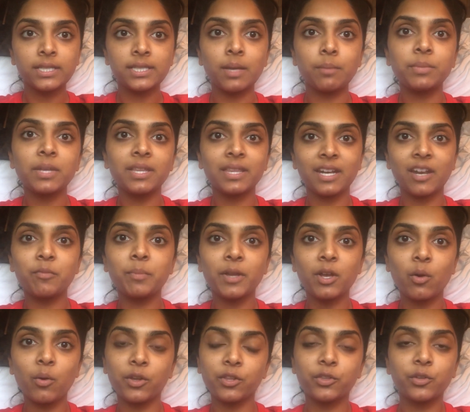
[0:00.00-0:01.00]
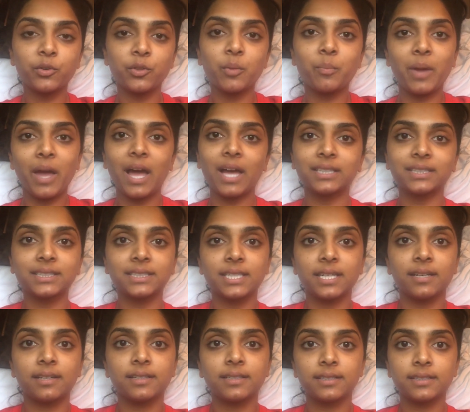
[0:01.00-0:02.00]
something that I've been going through the
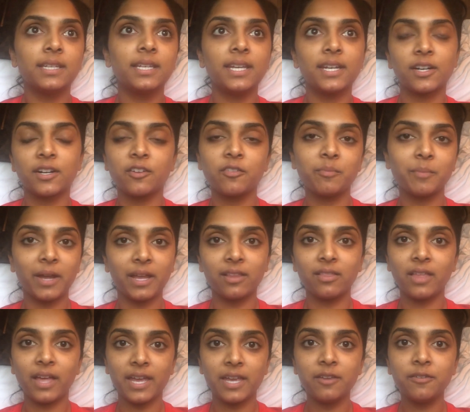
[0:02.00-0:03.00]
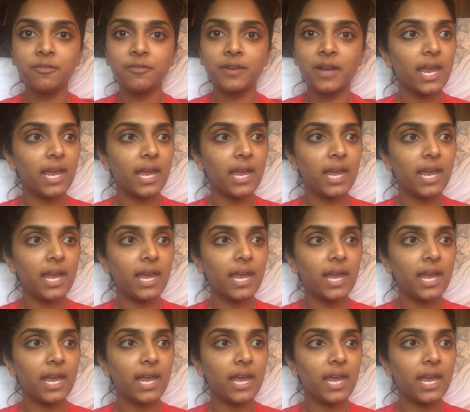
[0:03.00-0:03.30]
past year of my life.